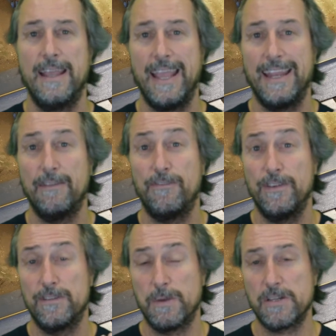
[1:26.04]
And if you,
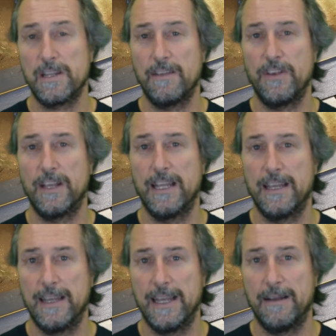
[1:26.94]
especially if you're going
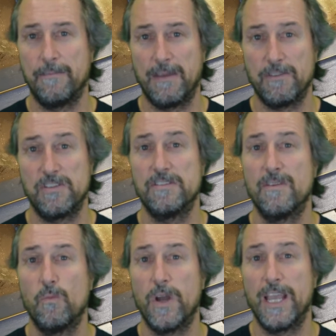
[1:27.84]
to have a
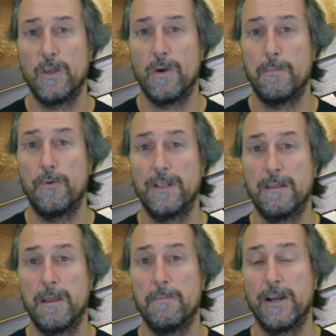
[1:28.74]
system where you are putting the
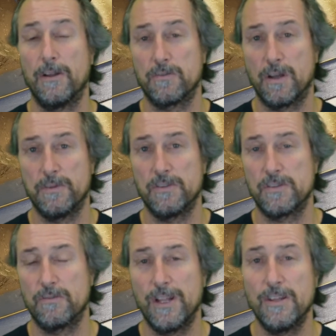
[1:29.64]
membrane on top of the
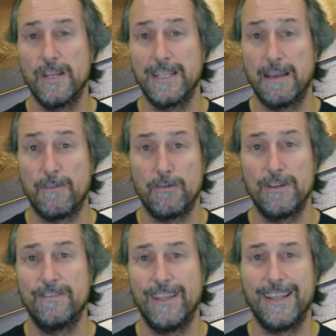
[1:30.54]
screed, you need to have a
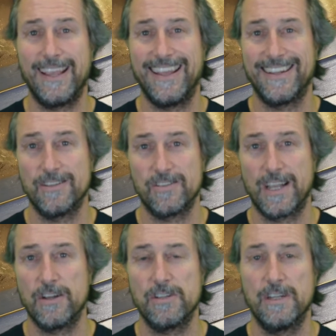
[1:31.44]
rethink and a
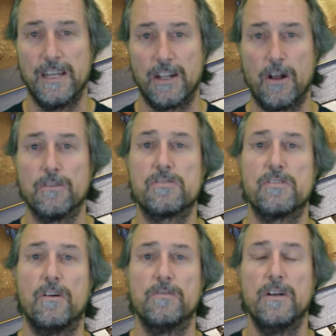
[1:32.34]
discussion and a
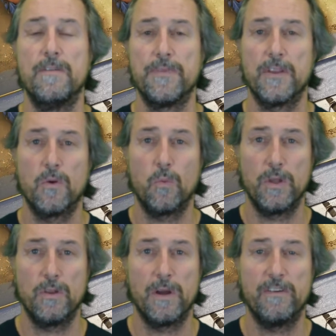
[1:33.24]
consult
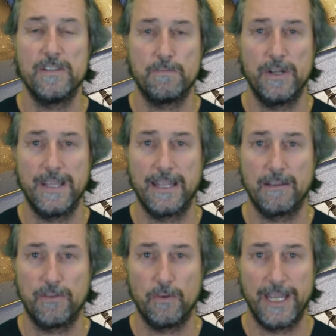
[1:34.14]
with whoever is putting the
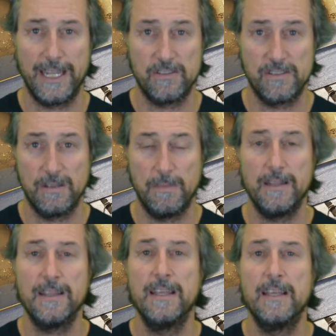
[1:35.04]
underfloor heating system
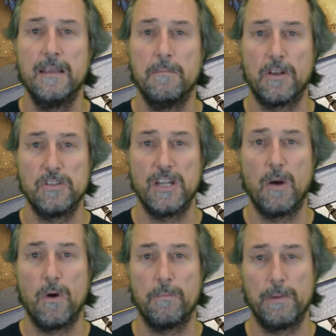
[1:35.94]
in, because you
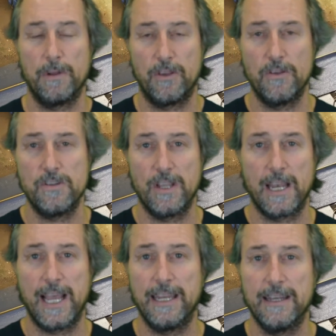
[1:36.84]
don't want people accusing you
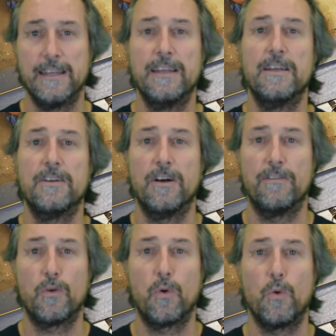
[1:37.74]
later
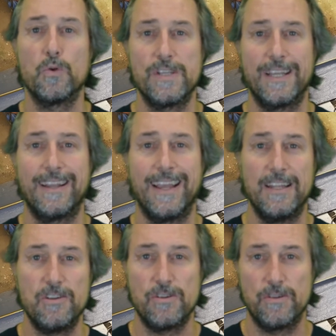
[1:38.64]
of causing an
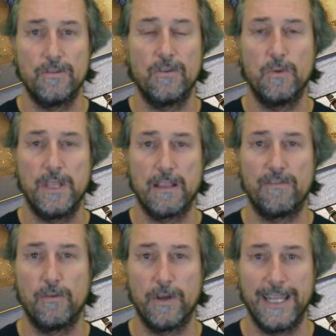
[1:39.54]
issue with the
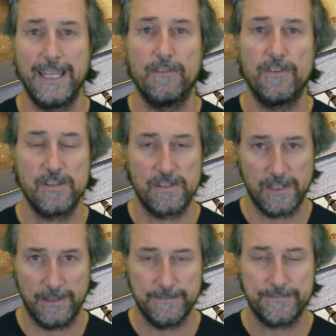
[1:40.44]
underfloor heating
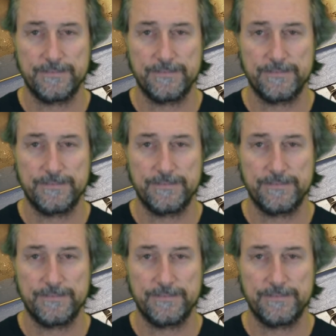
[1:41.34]
efficiency.